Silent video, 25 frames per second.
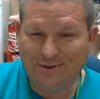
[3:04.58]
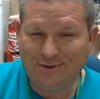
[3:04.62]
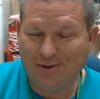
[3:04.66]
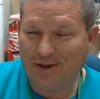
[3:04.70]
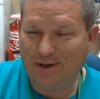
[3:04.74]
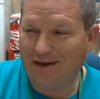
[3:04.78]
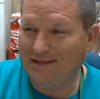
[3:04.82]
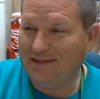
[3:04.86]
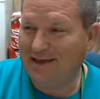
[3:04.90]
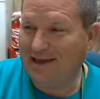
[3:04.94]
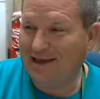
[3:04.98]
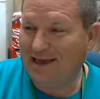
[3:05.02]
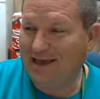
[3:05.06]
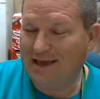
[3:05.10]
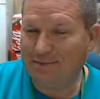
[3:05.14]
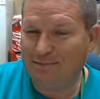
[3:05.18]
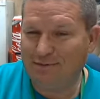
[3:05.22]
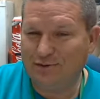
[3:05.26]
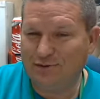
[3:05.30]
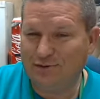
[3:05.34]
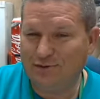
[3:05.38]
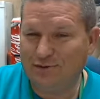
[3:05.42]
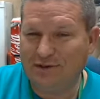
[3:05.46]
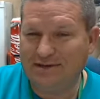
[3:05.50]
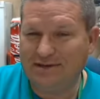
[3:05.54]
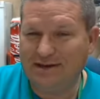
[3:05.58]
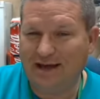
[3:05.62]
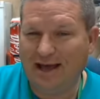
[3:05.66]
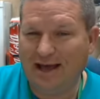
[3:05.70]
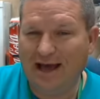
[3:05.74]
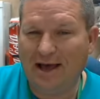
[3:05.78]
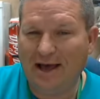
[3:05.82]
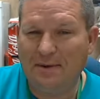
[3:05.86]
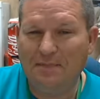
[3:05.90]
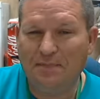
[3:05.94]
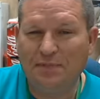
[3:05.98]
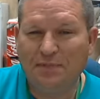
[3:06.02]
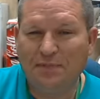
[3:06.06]
only on the campus one
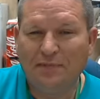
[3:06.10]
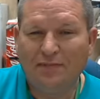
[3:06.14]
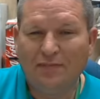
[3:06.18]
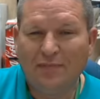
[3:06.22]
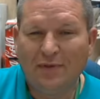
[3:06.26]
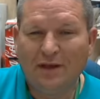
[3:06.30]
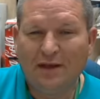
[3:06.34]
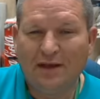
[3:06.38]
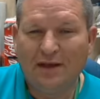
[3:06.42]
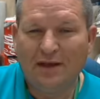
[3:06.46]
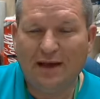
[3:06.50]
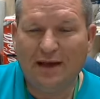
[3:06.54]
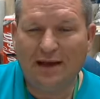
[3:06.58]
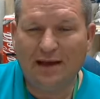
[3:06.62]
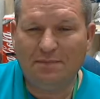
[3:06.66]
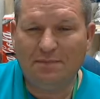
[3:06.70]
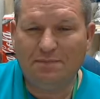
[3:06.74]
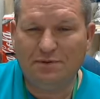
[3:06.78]
time. I